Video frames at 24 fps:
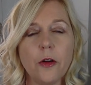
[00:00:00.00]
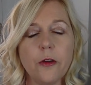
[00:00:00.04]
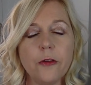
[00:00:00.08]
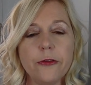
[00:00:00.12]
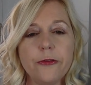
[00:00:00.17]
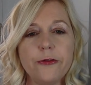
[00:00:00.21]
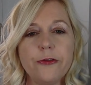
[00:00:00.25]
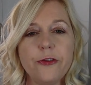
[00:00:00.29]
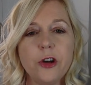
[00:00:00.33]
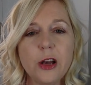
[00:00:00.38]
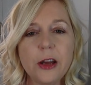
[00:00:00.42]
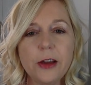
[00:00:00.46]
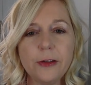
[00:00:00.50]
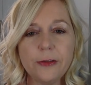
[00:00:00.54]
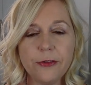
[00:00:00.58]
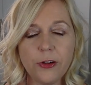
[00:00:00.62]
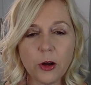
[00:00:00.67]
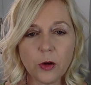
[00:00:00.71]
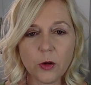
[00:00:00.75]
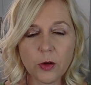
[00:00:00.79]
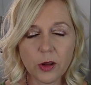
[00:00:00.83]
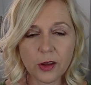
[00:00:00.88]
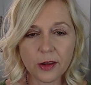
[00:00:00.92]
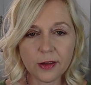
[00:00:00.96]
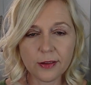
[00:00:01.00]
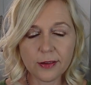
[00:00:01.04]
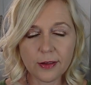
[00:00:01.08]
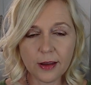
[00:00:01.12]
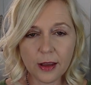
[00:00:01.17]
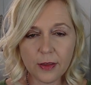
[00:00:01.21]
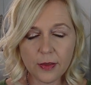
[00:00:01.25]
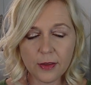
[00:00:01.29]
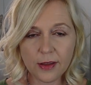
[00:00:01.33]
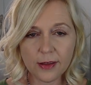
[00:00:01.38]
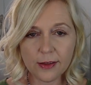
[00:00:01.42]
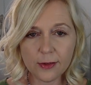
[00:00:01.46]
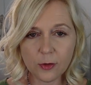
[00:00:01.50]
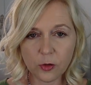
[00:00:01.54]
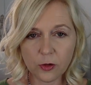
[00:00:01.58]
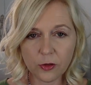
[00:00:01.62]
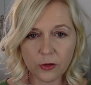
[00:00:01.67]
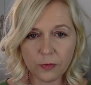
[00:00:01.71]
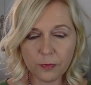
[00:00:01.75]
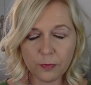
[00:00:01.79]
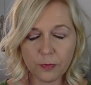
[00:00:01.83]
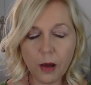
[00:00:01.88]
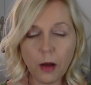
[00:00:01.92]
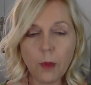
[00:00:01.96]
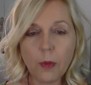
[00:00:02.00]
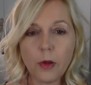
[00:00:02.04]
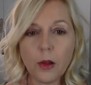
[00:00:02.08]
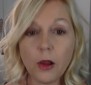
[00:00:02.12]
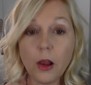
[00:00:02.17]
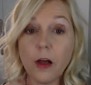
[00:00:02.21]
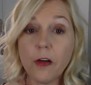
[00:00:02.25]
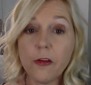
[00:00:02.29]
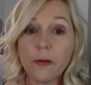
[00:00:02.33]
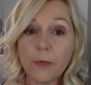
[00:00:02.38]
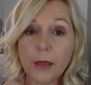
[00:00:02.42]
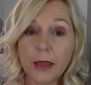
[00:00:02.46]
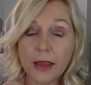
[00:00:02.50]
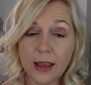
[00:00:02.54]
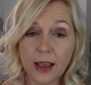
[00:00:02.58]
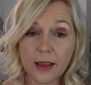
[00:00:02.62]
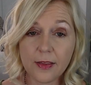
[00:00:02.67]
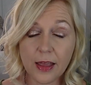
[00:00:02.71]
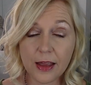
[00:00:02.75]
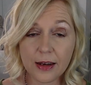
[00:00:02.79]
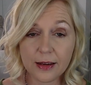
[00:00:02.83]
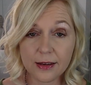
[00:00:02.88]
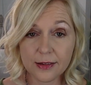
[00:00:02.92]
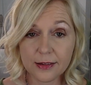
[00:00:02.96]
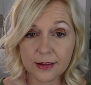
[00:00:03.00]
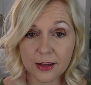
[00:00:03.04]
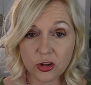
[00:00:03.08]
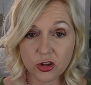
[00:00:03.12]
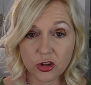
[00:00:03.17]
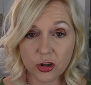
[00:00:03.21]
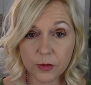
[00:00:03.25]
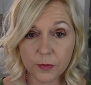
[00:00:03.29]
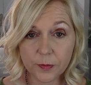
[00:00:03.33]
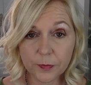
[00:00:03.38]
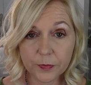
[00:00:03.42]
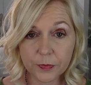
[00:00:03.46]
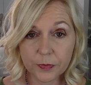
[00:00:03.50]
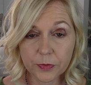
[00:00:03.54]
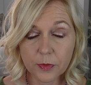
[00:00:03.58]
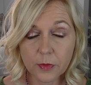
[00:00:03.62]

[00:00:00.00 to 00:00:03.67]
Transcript: fully focused in this sort of bubble of making that decision.